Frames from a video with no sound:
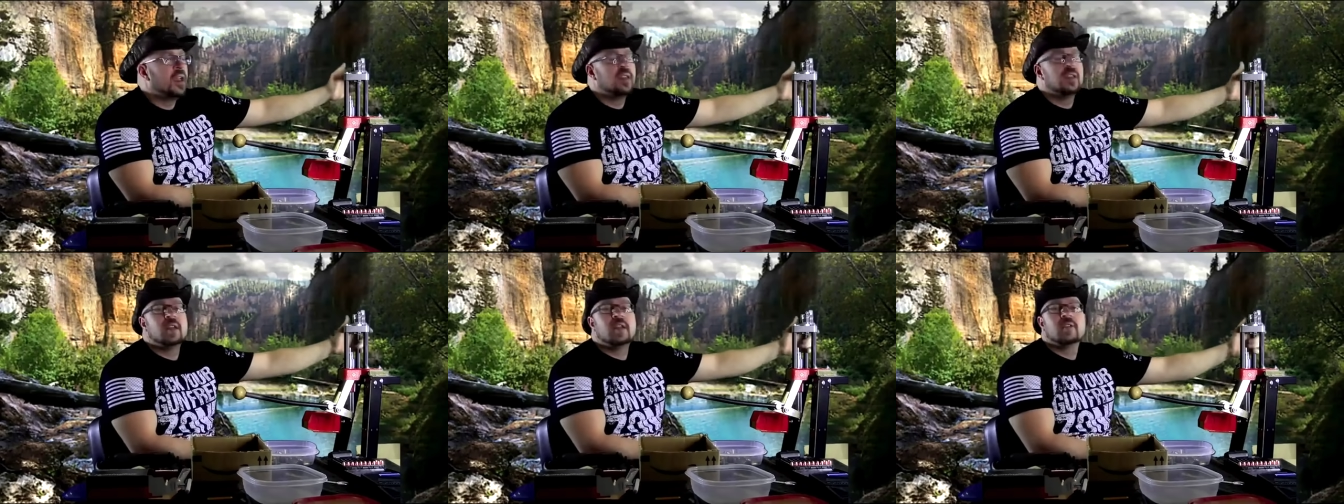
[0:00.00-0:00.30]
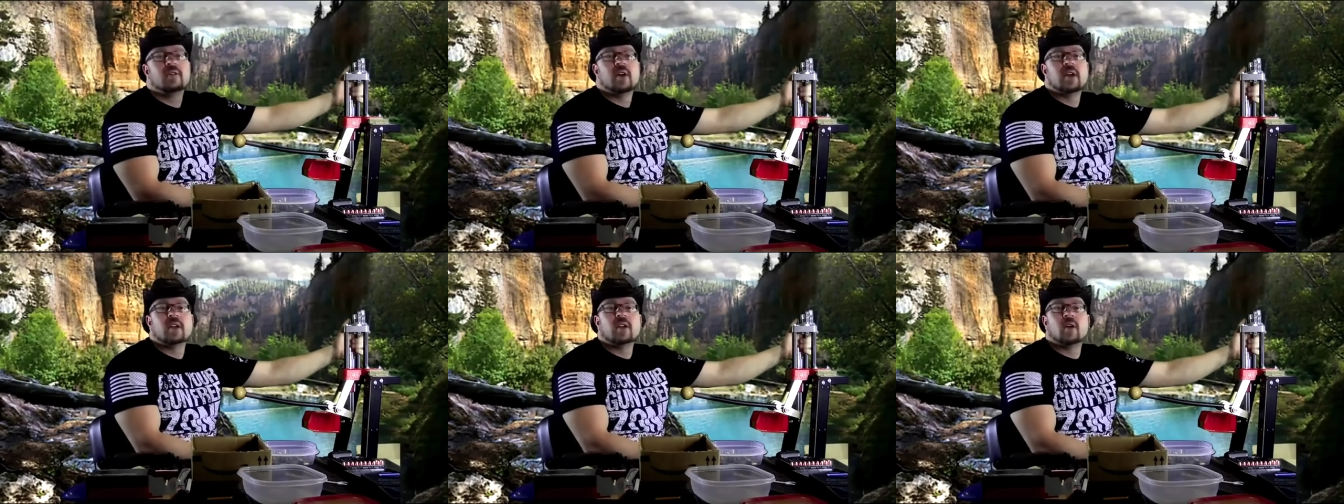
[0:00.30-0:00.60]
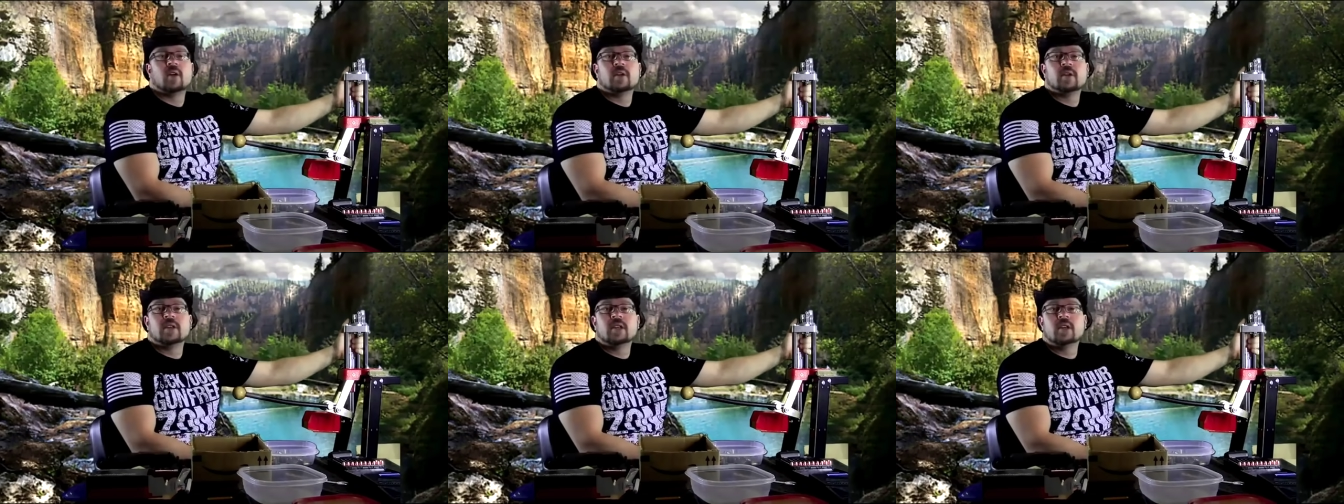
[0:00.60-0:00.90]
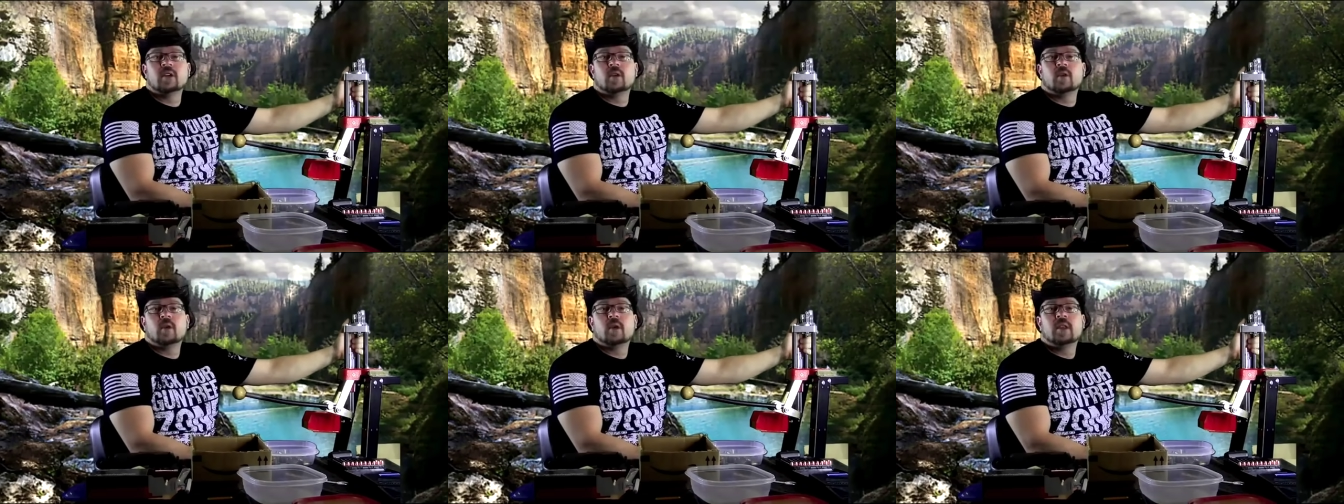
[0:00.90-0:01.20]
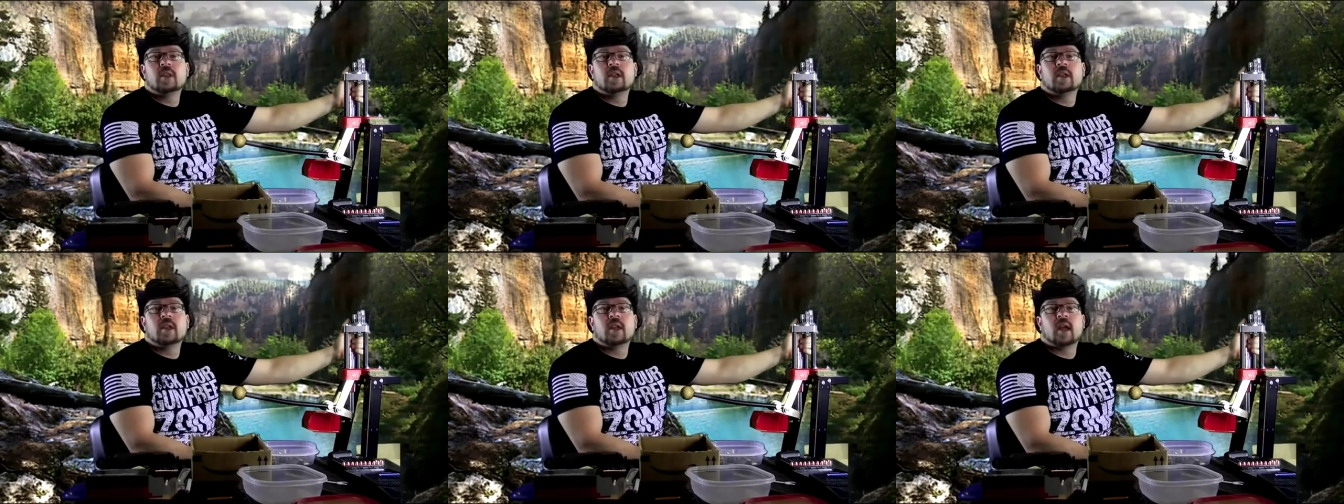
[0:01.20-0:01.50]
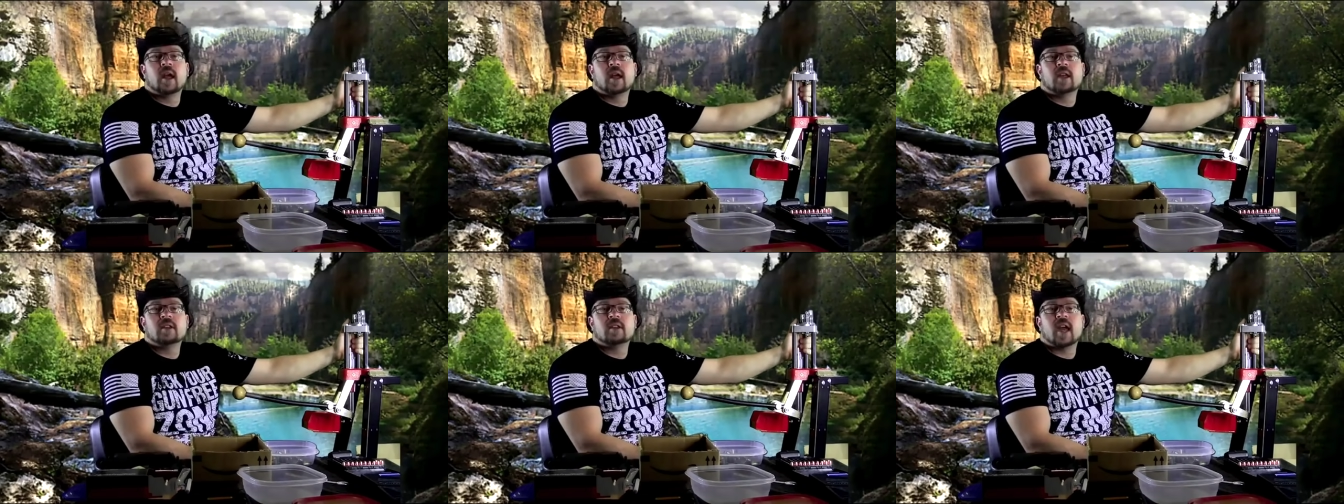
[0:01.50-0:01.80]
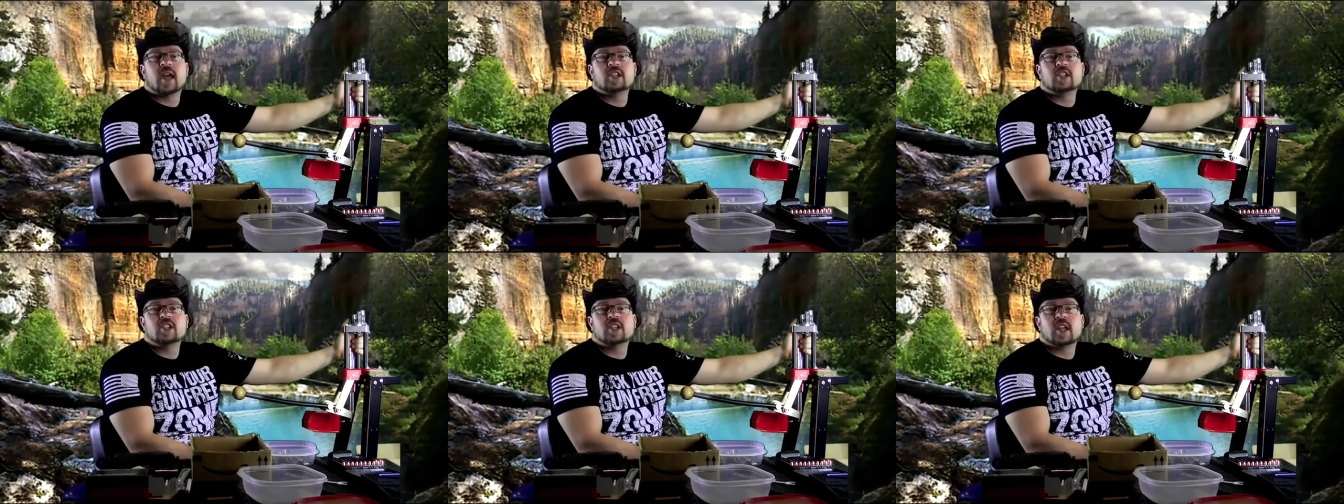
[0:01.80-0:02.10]
that if I don't deal with it,
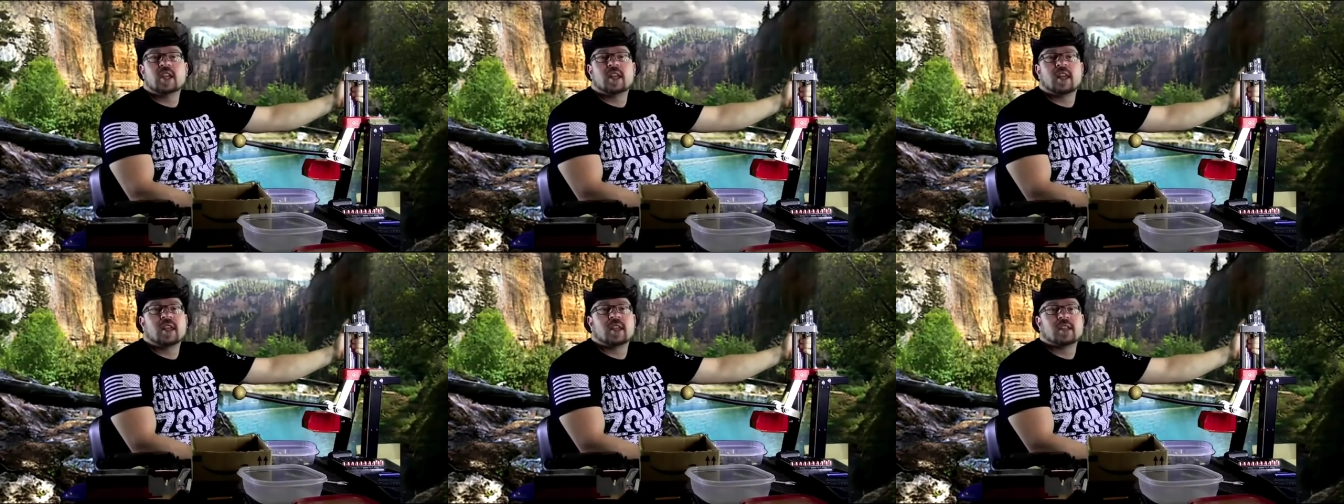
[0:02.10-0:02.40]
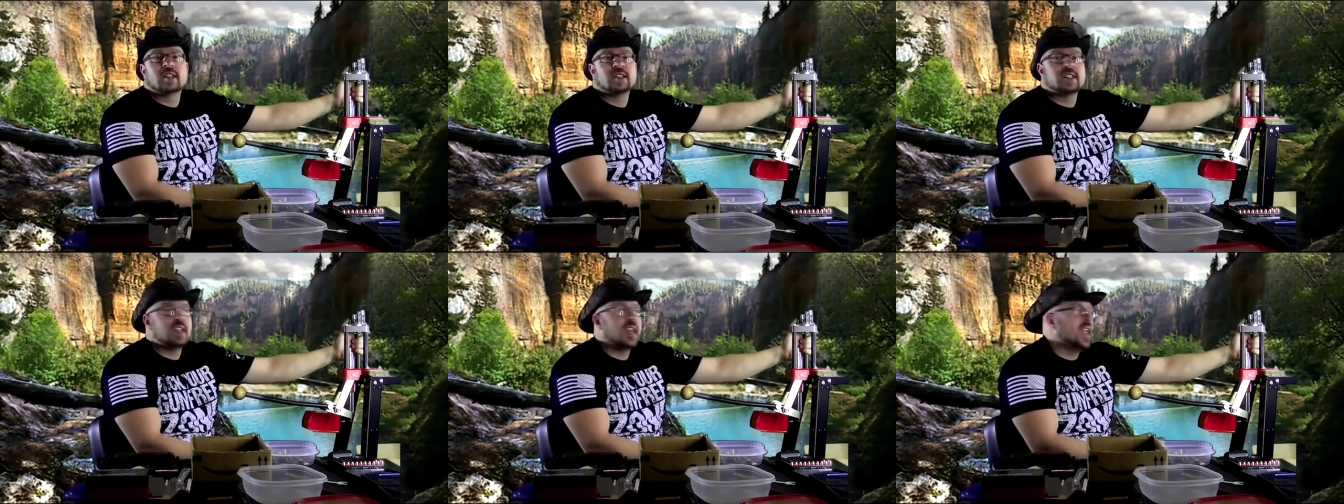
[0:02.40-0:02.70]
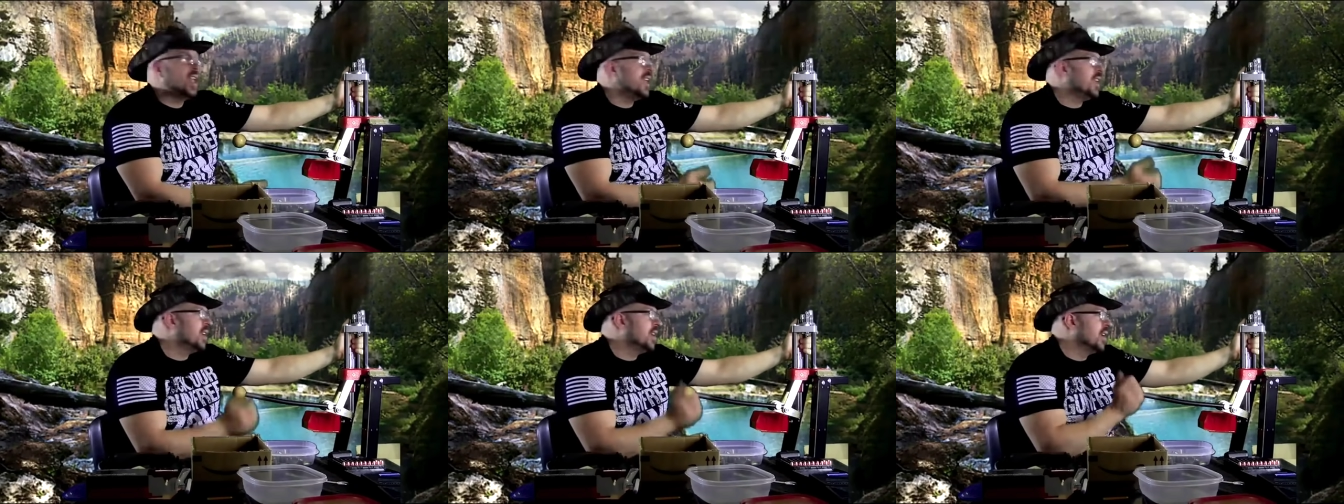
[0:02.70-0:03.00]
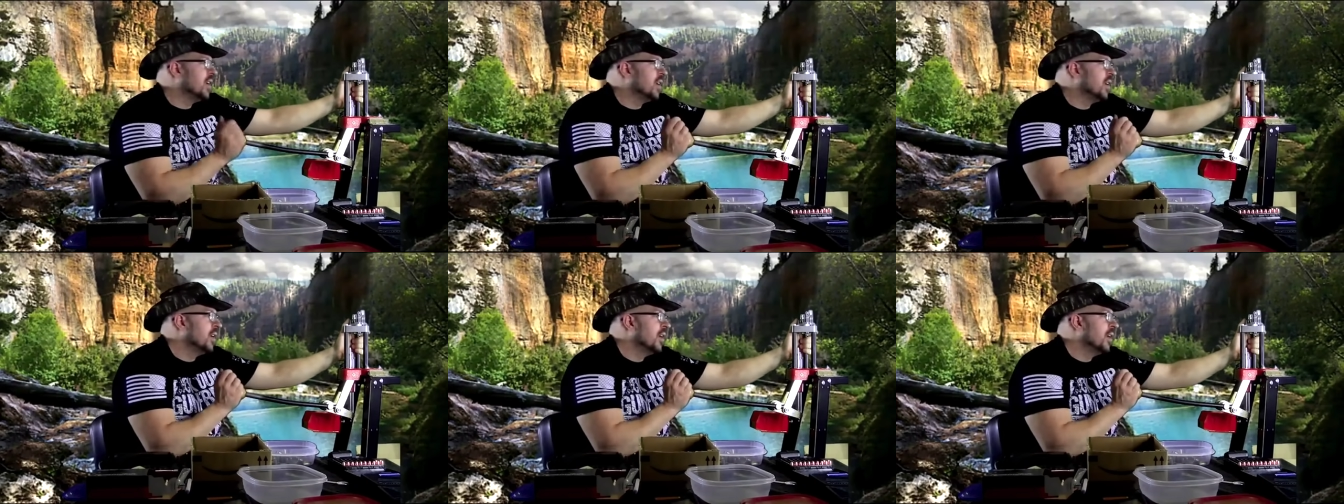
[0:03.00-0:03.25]
I shed like a snake.